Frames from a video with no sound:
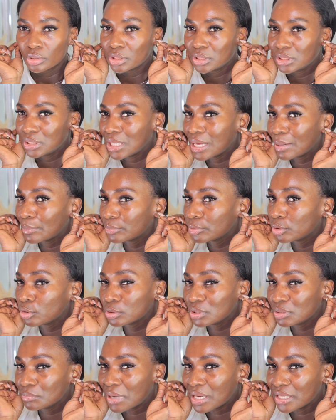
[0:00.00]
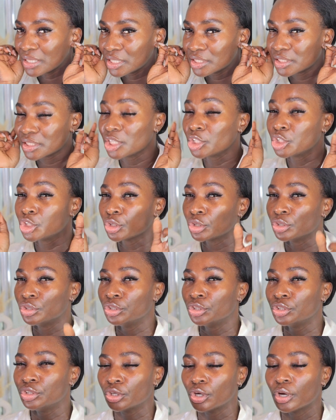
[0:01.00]
See, I'm holding my ears. Ensure you
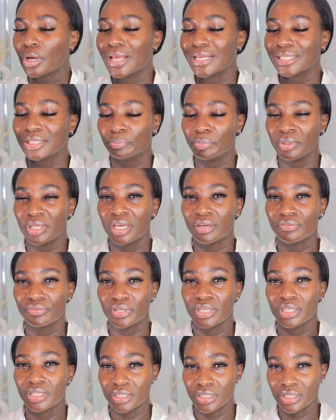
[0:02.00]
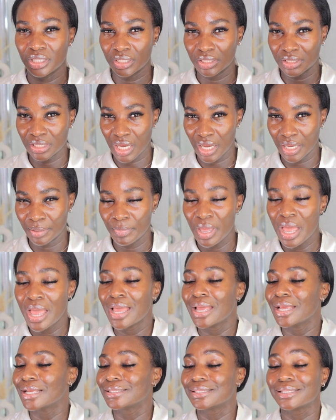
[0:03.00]
use your SPF in the daytime.
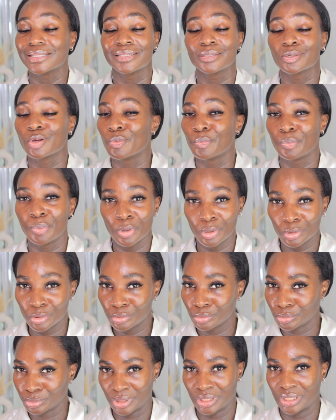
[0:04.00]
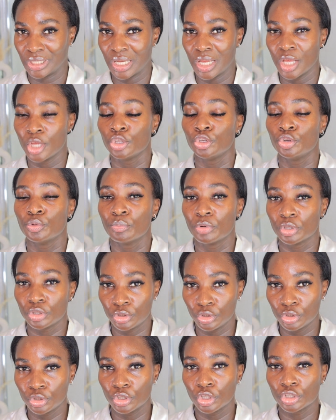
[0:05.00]
It is compulsory. You must
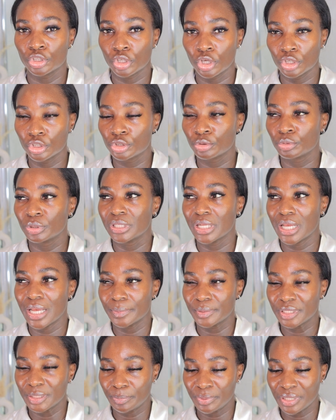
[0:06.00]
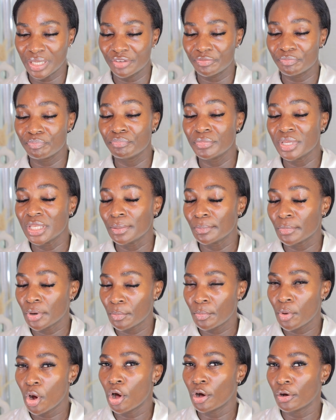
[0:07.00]
use your sunscreen SPF
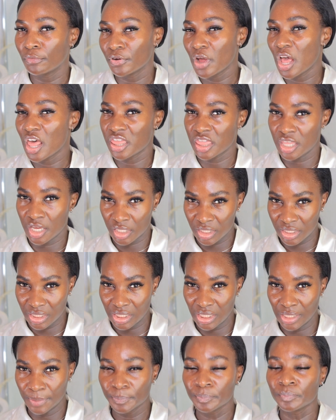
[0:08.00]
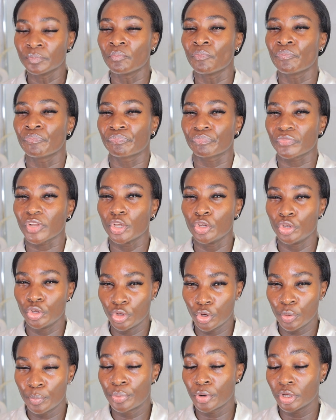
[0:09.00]
minimum of 30,
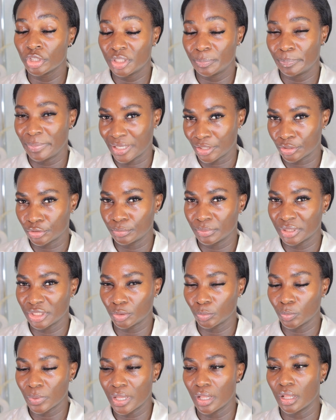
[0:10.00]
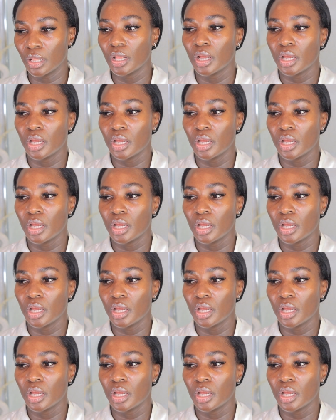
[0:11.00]
broad spectrum as well.